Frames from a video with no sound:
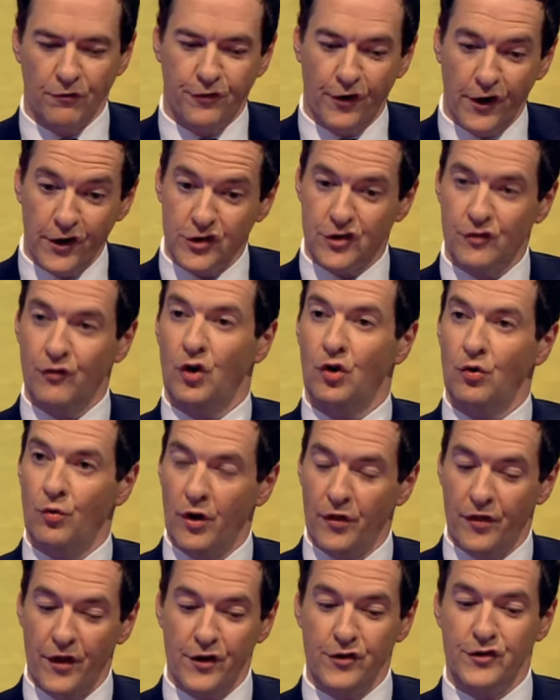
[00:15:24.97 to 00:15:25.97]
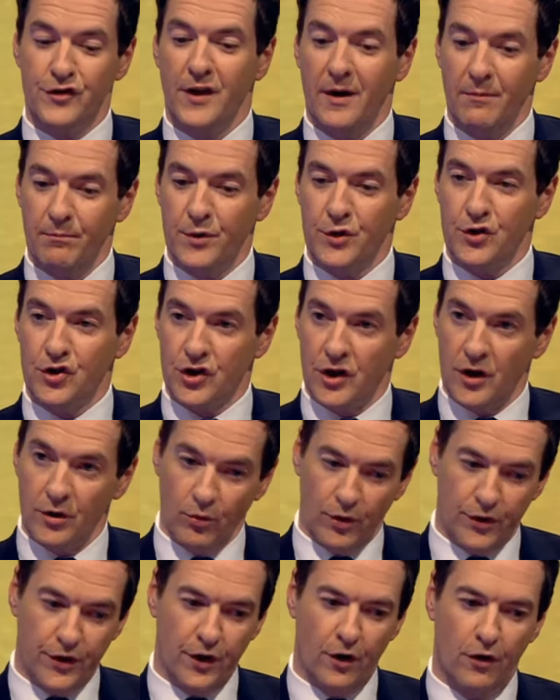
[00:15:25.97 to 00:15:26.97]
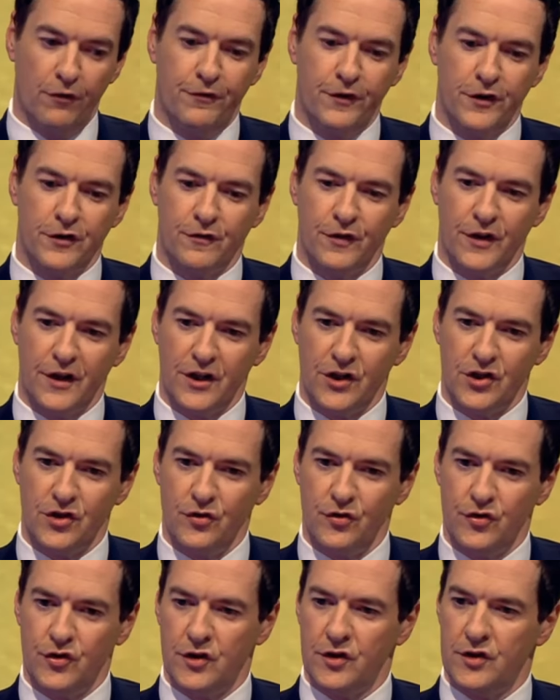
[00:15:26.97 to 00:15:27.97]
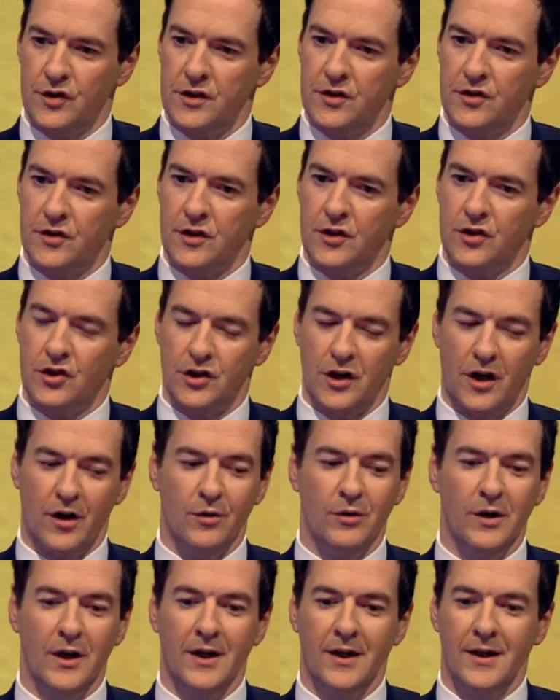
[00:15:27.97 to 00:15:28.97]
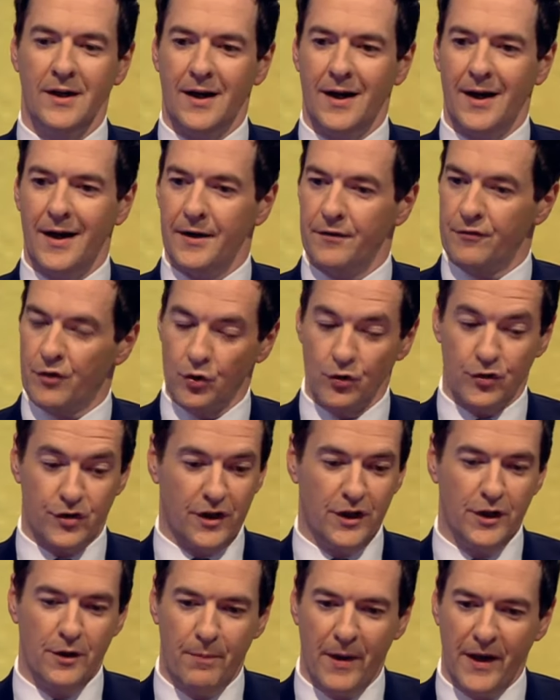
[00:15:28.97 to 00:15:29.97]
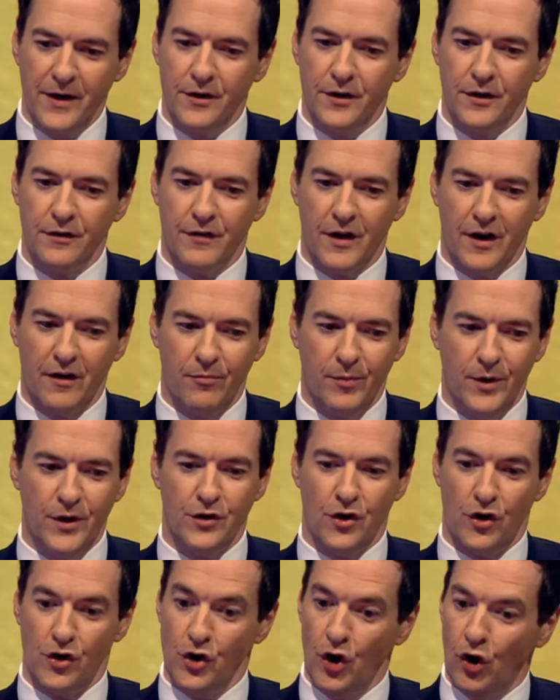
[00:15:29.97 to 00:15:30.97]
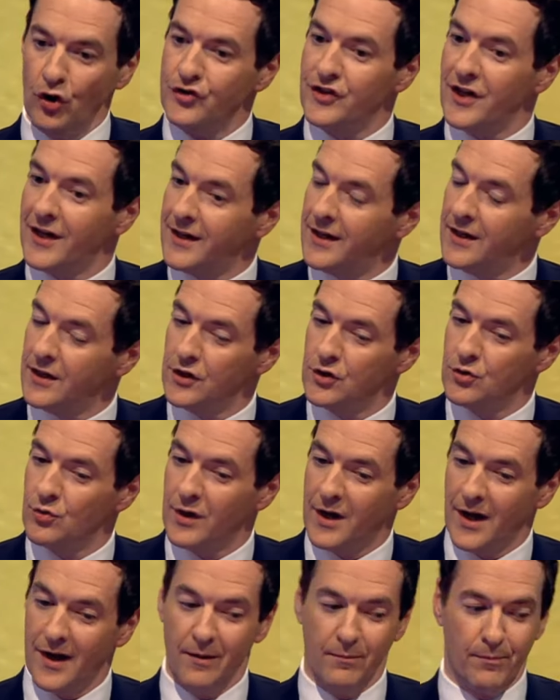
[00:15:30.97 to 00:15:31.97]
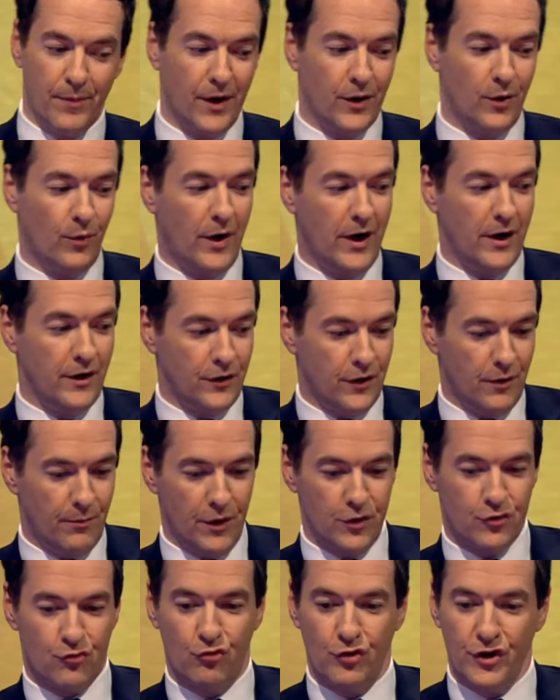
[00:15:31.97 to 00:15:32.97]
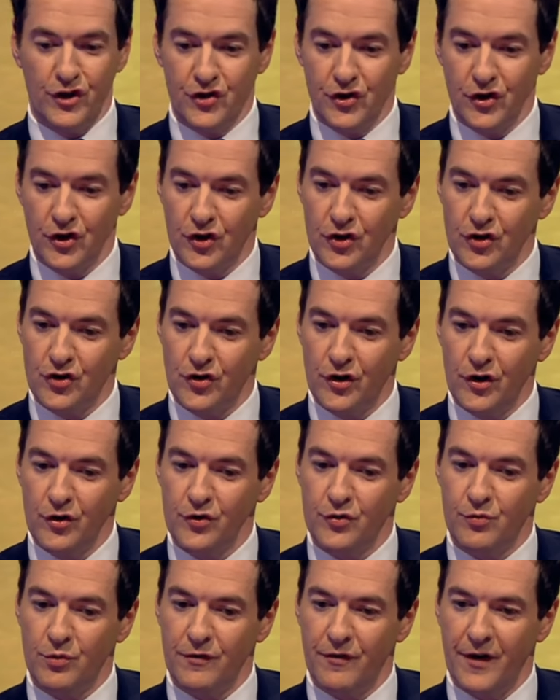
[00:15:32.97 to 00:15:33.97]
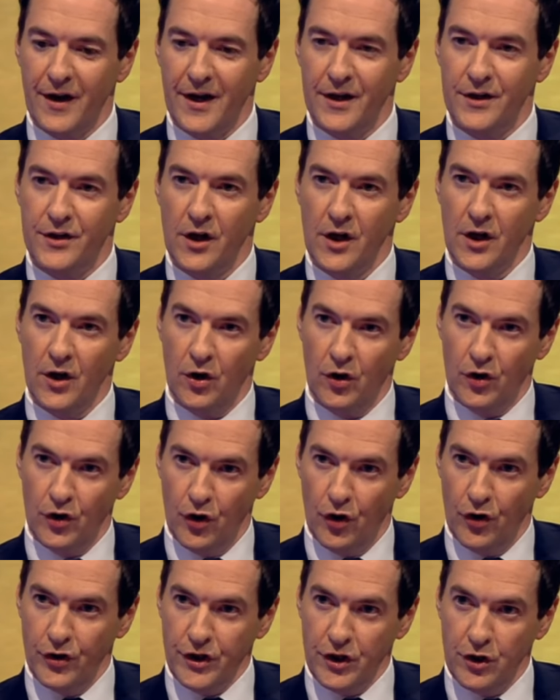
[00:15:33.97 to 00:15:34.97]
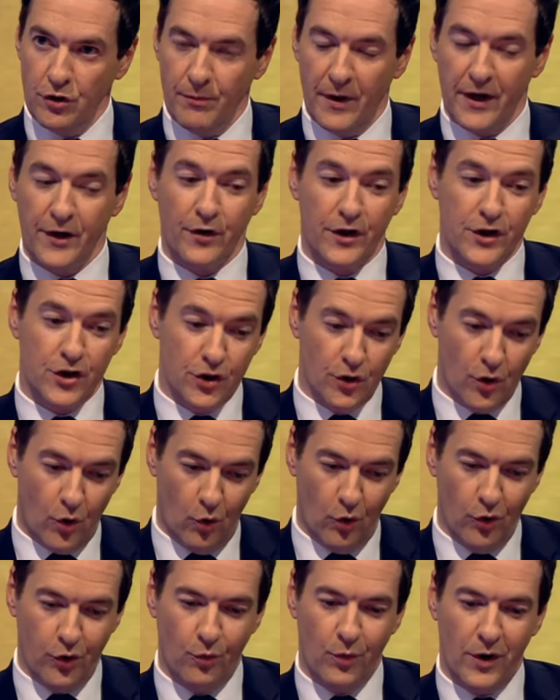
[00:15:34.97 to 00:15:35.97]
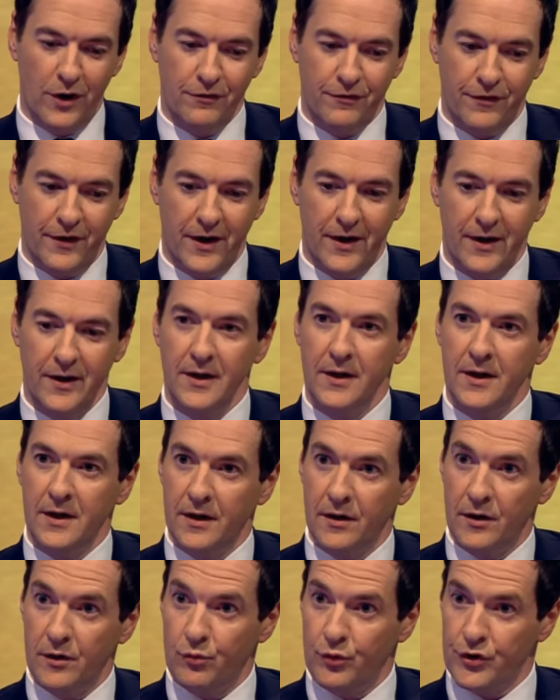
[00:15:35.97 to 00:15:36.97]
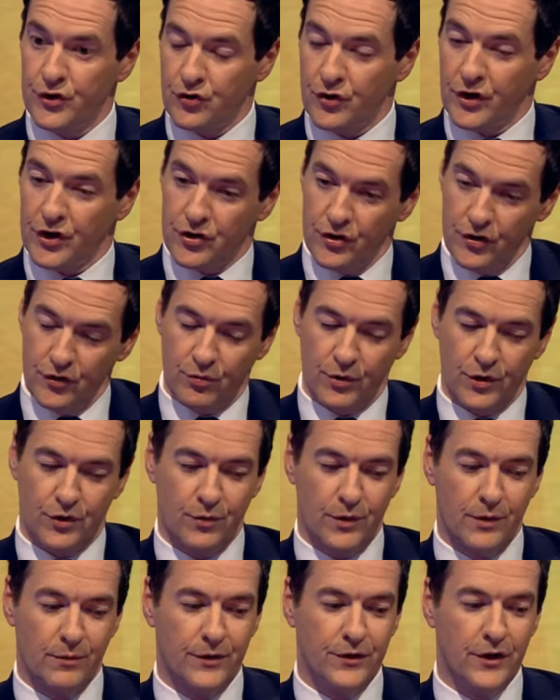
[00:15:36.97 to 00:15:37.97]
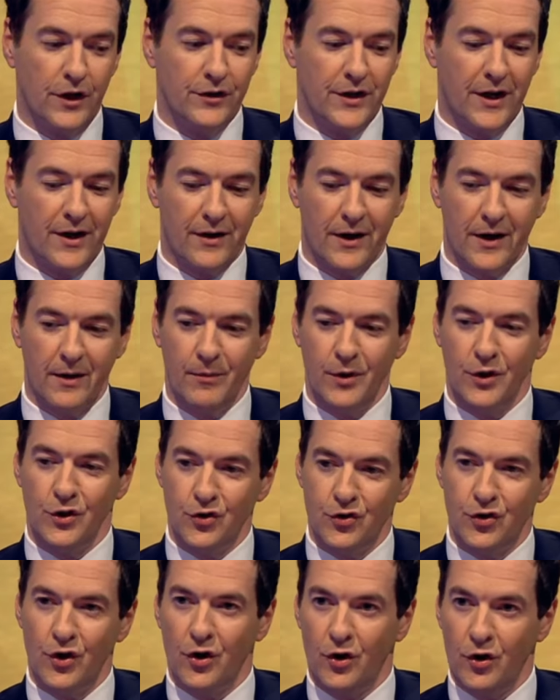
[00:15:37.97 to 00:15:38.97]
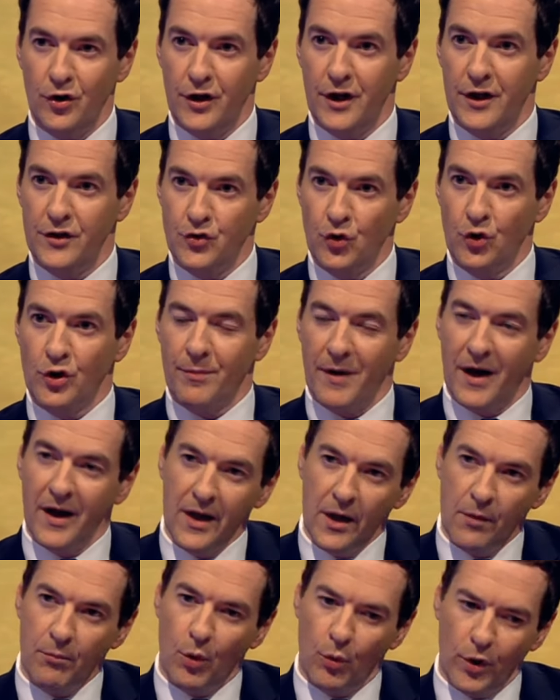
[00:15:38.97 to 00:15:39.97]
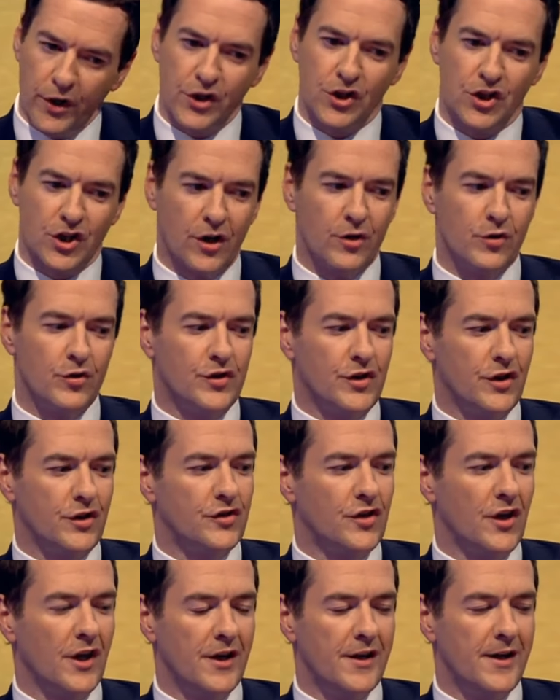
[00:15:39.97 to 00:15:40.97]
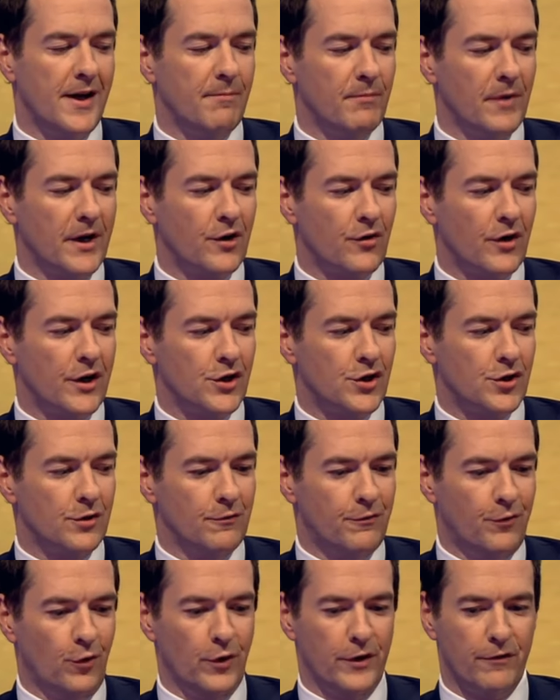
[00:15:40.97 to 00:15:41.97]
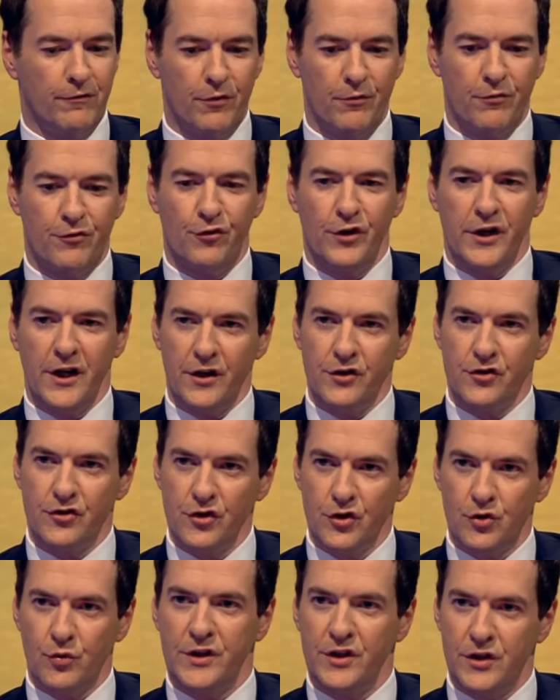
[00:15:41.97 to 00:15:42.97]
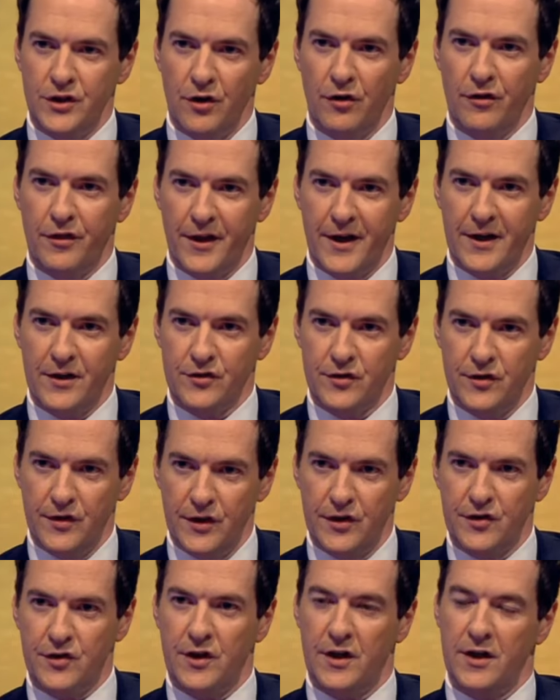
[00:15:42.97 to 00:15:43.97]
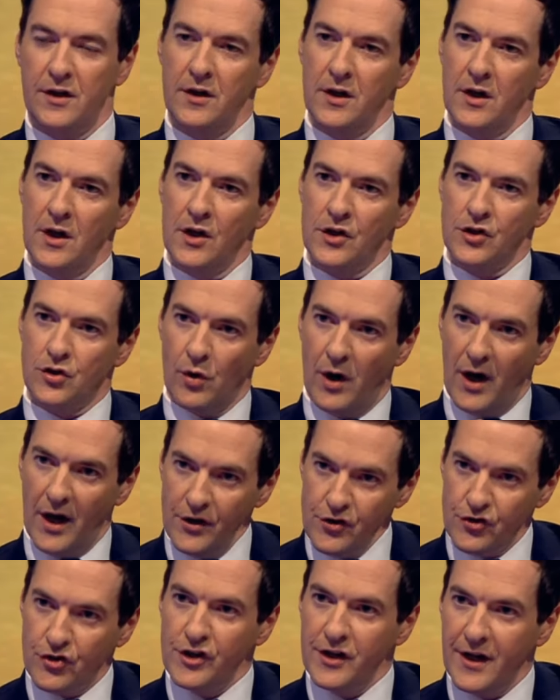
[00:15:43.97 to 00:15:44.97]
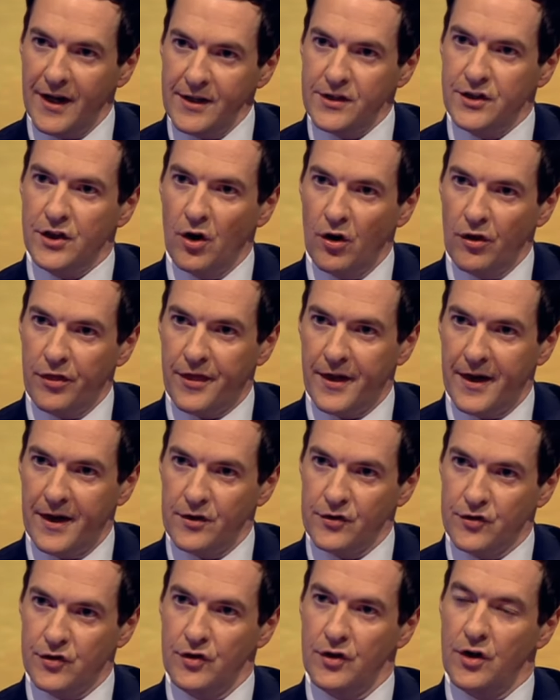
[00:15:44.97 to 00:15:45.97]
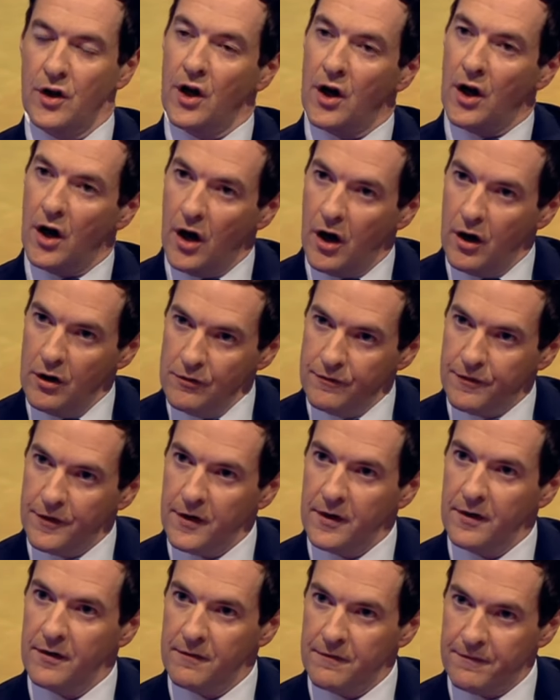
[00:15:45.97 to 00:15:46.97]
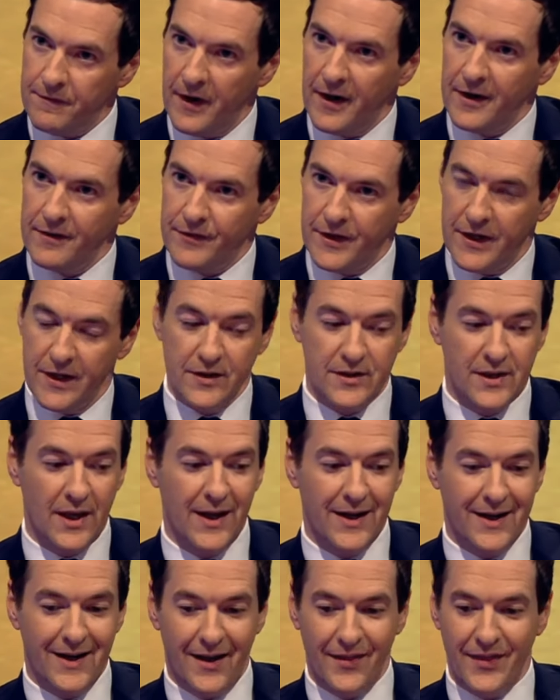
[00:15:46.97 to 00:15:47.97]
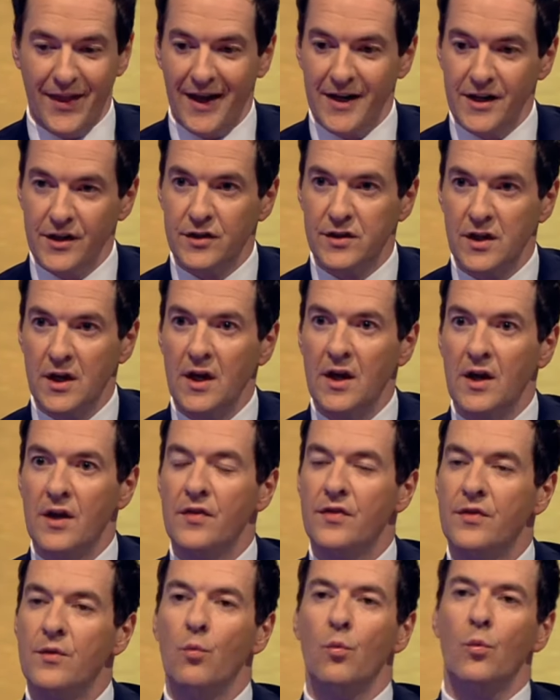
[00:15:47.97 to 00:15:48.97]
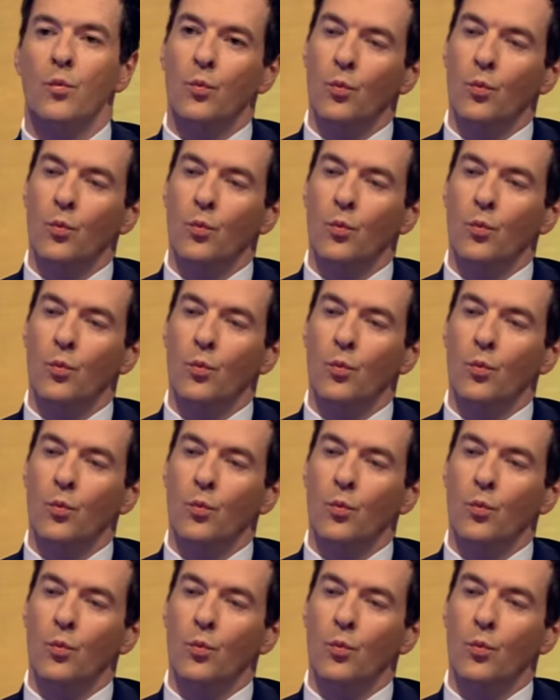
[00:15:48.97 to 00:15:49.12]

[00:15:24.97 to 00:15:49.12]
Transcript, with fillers: first of all, what those numbers show, what the Office for National Statistics show, and of course, independent of government, not taking into account, by the way, the most recent controls we've had on non-EU migration or the welfare uh, restrictions, which we have no doubt come on, on, and talk about. But what it shows is net migration falling from 320 odd thousand this year to 180 odd thousand over five years. Now and that stays is, there for the whole